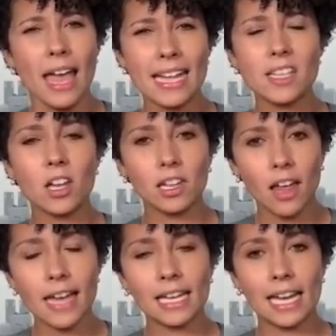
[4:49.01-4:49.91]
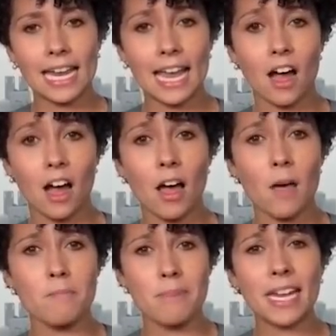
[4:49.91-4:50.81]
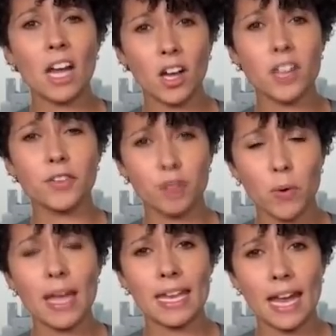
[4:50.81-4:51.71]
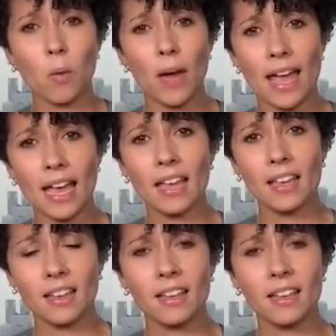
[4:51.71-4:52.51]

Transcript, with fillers: it's unlikely uh, many are going to view it in that way.